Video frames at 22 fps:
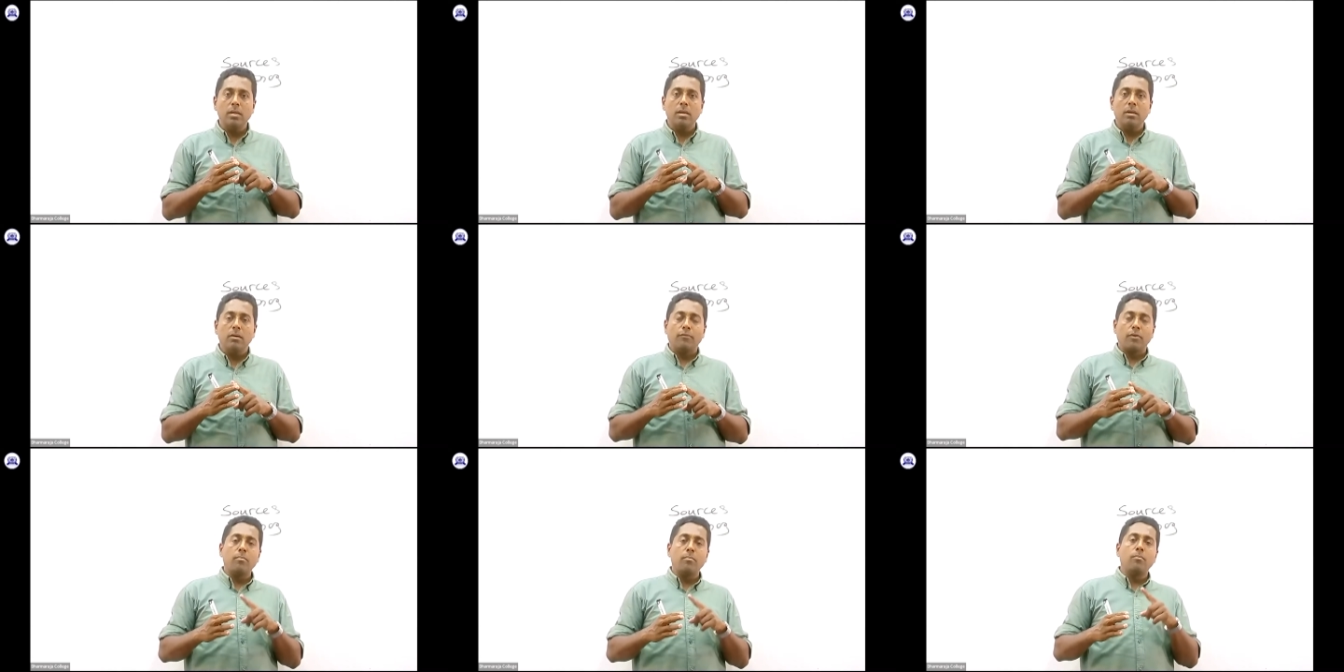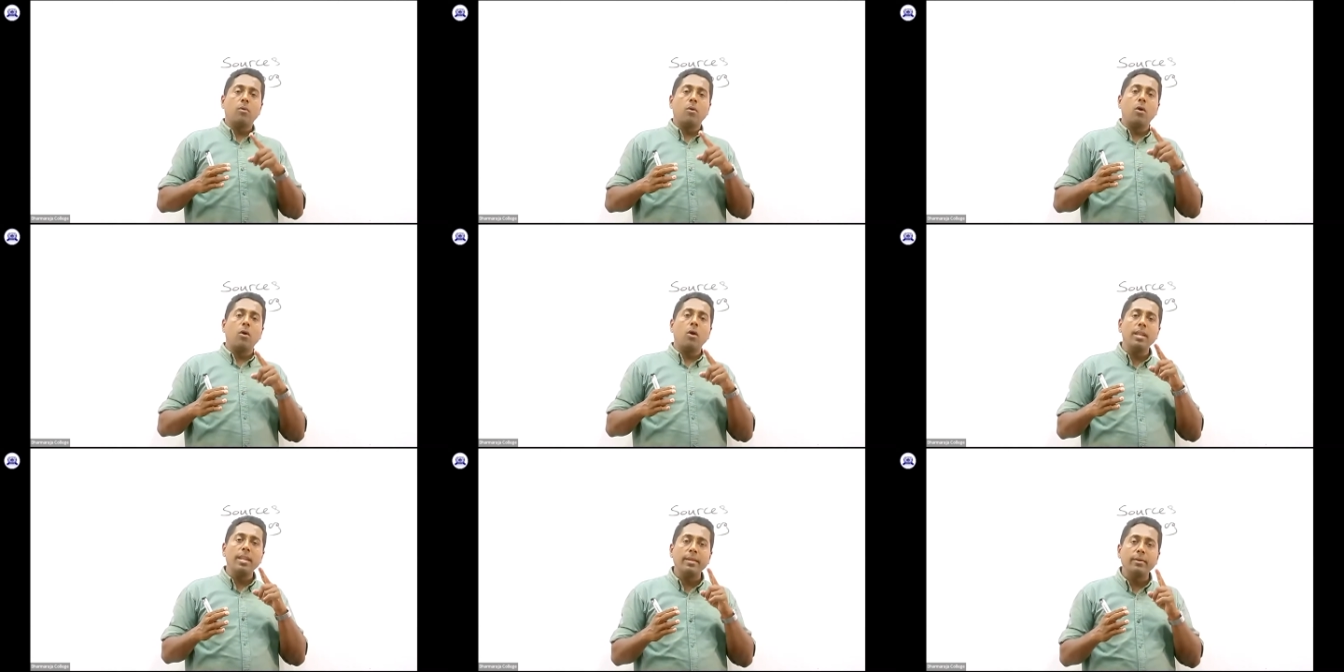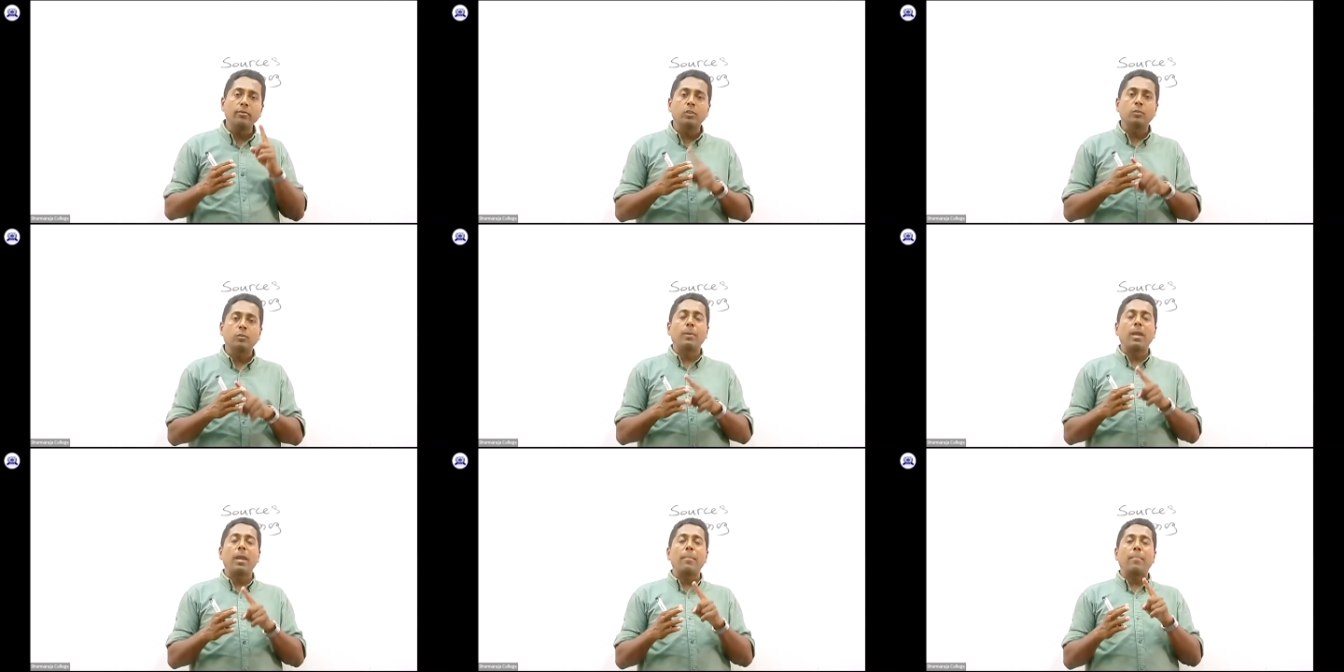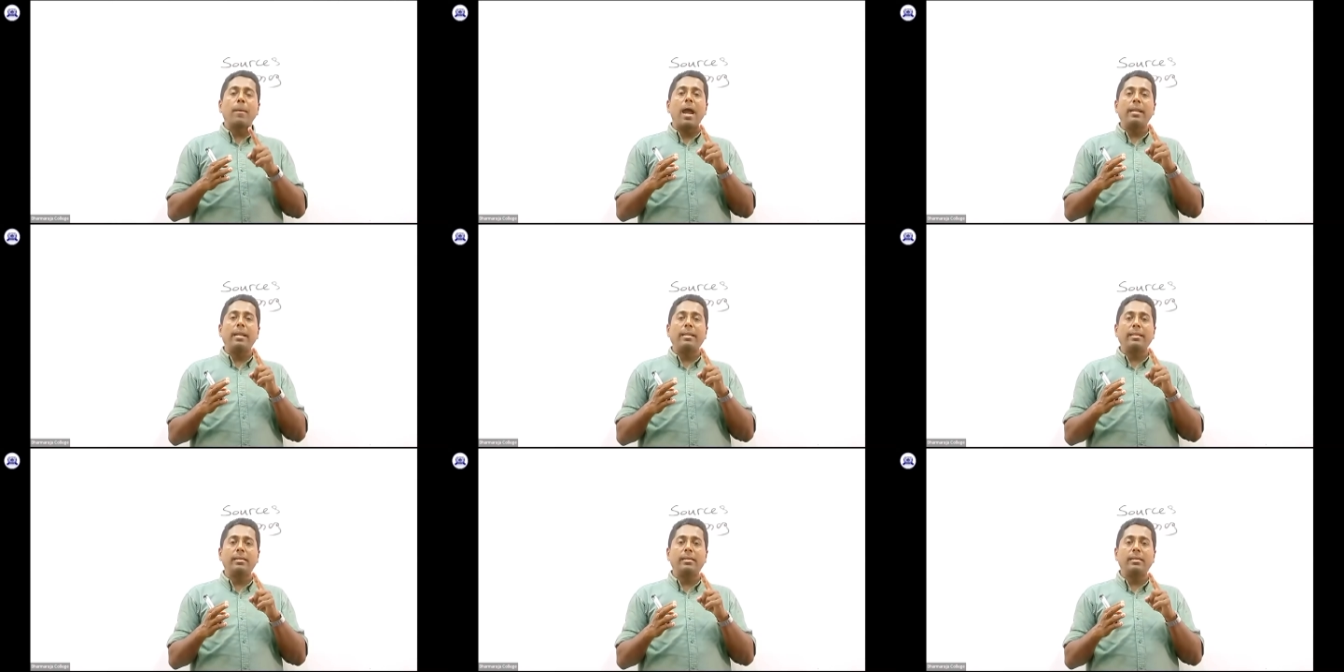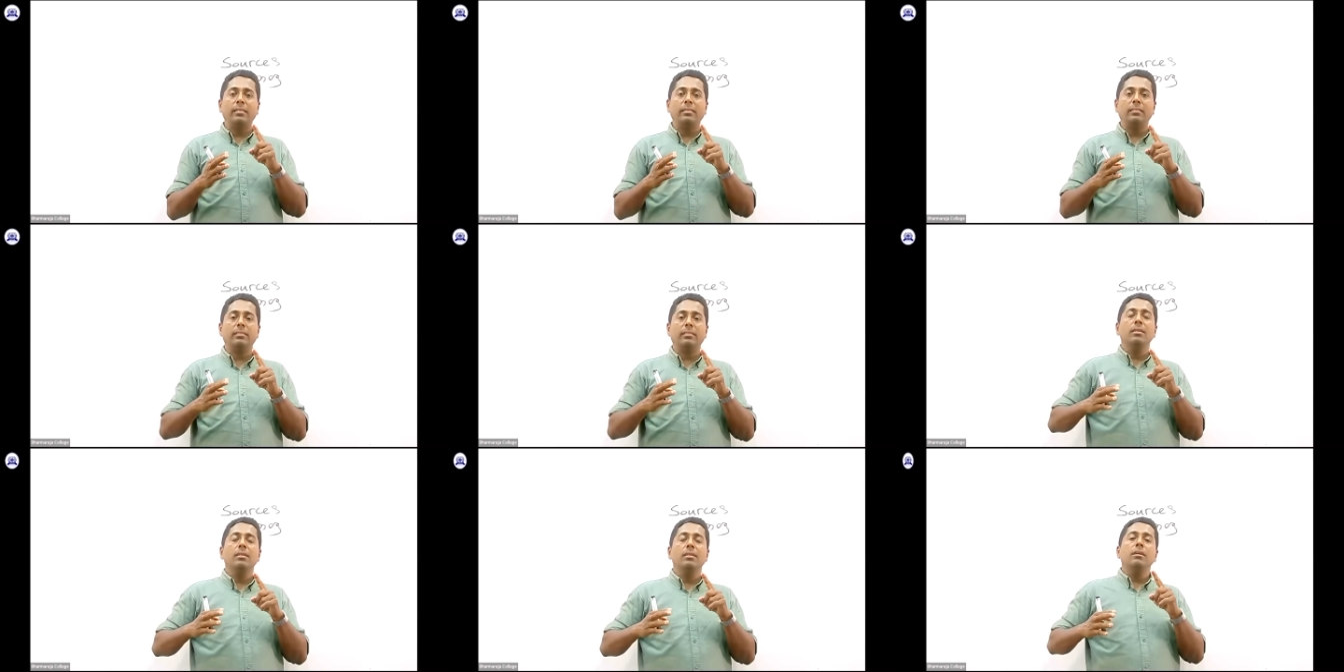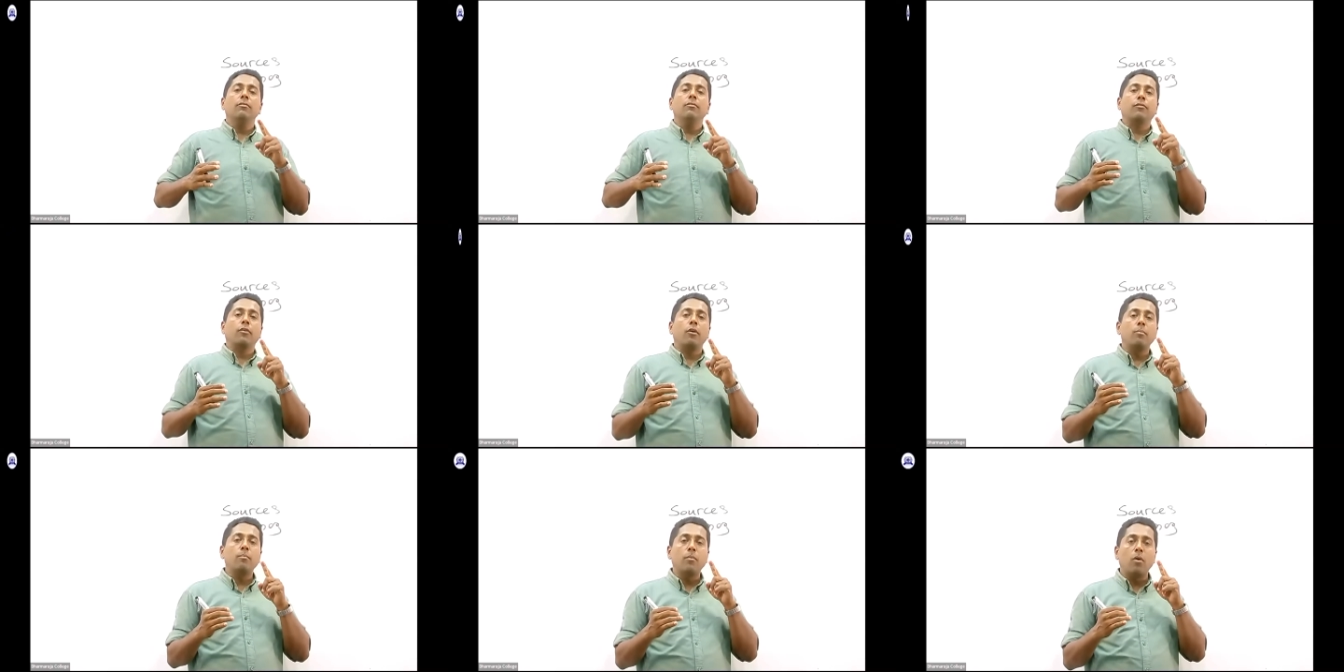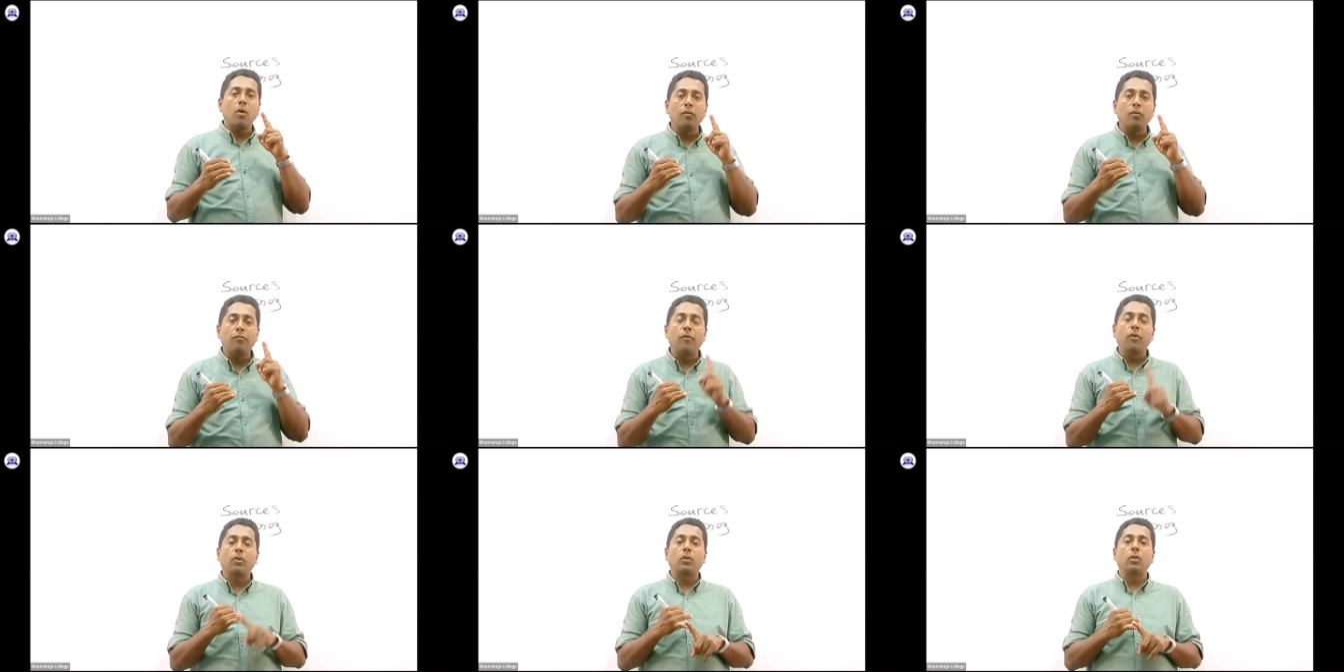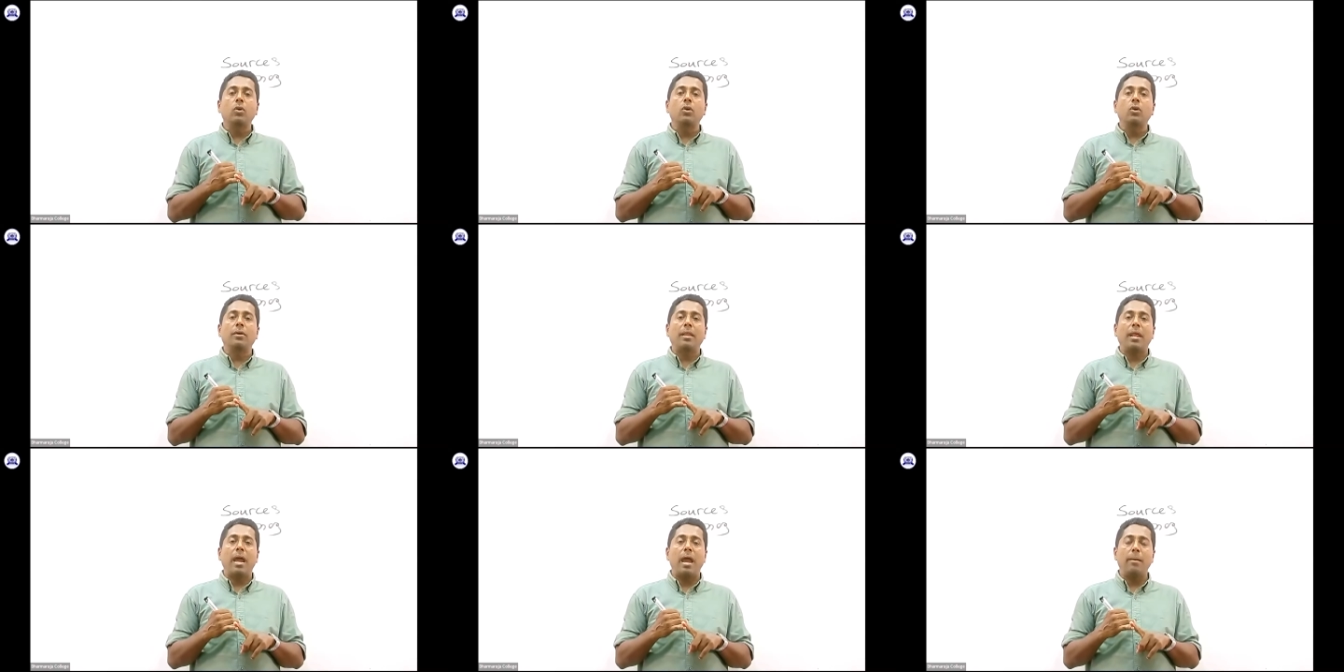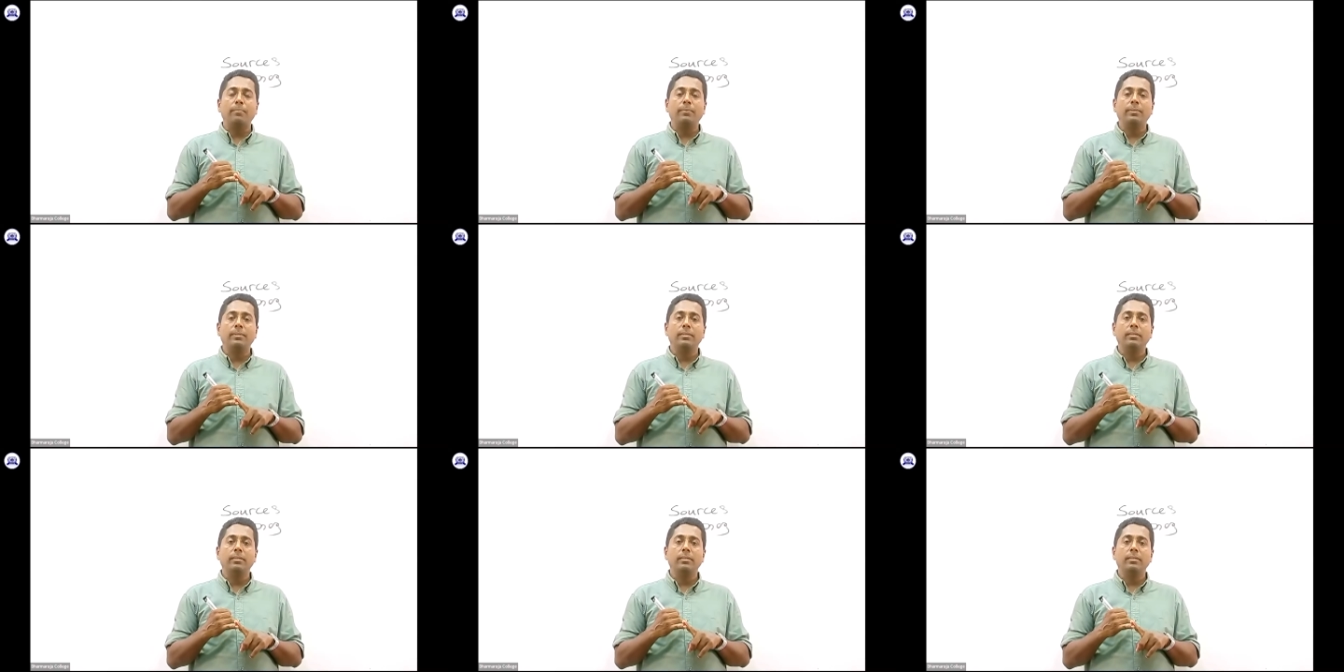from all newspaper articles, from all photographs.